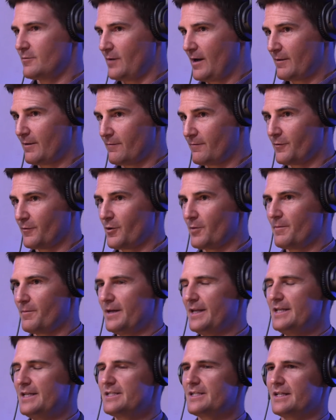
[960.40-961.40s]
around the Fleurieu
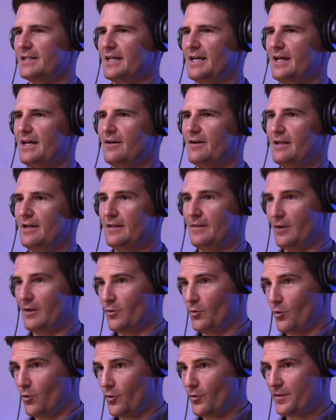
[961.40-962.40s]
Peninsula area, in the
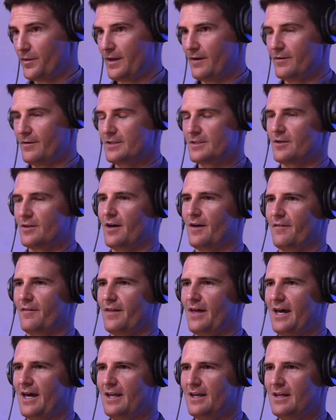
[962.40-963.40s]
north, areas like
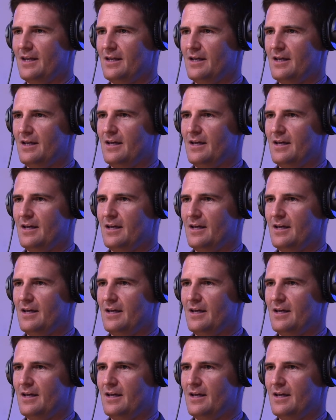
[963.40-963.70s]
that,